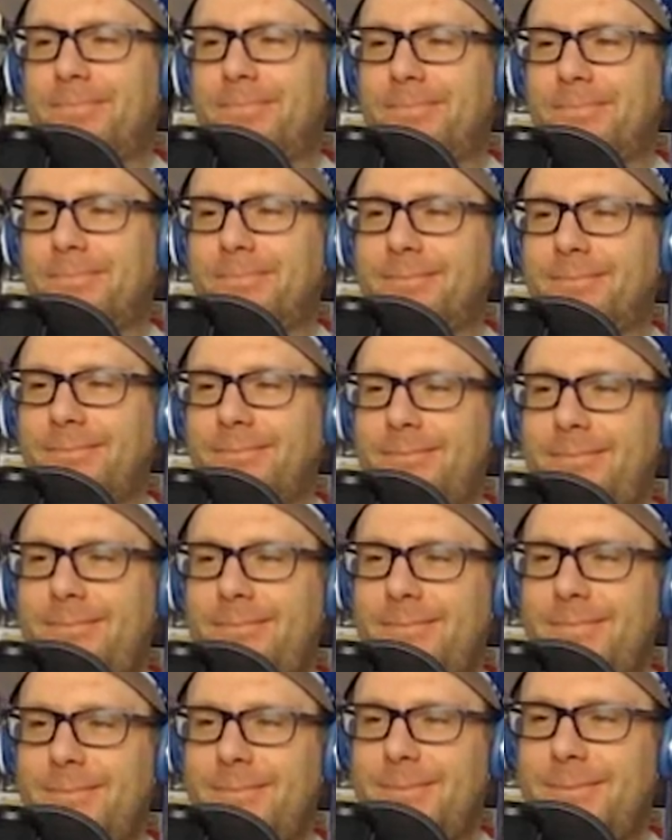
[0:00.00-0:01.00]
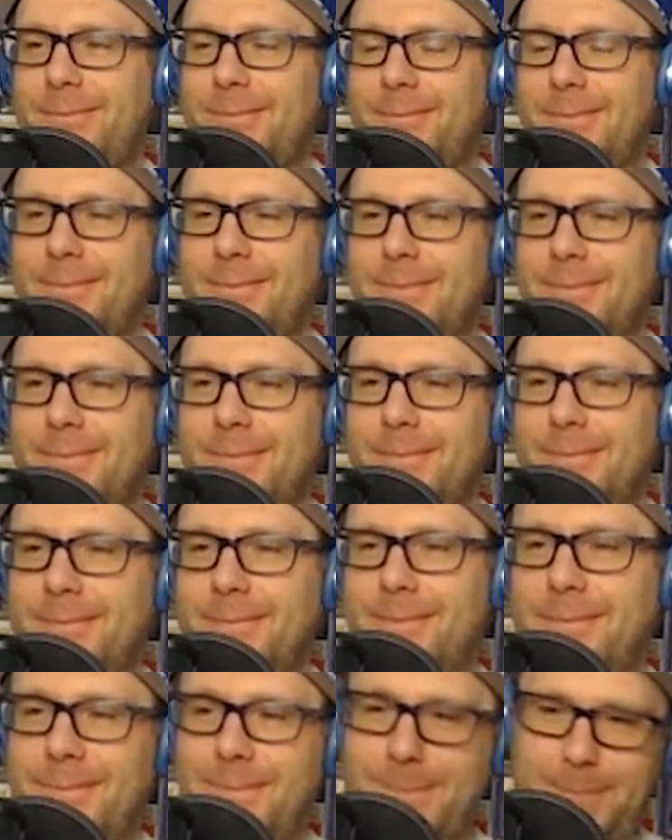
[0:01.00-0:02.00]

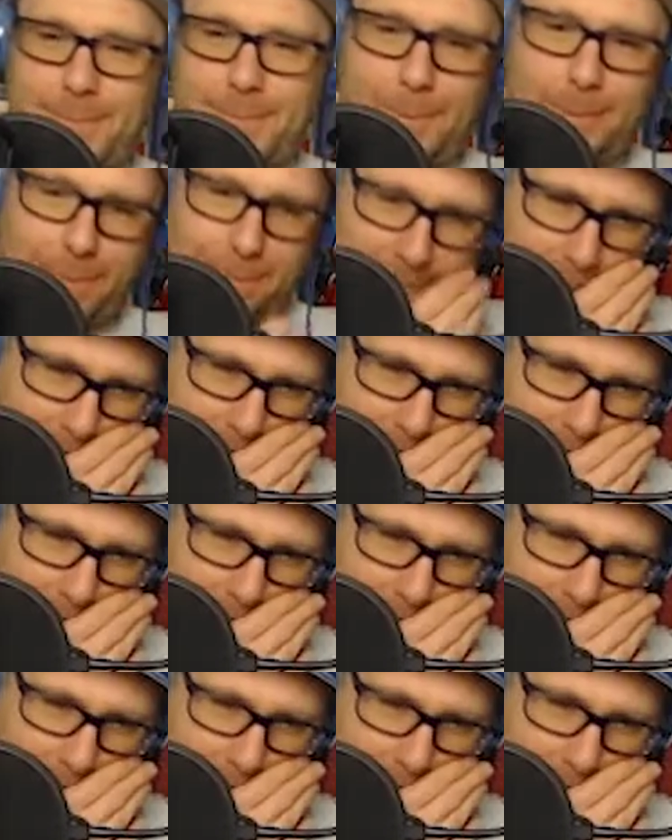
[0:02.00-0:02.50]
This person isn't speaking.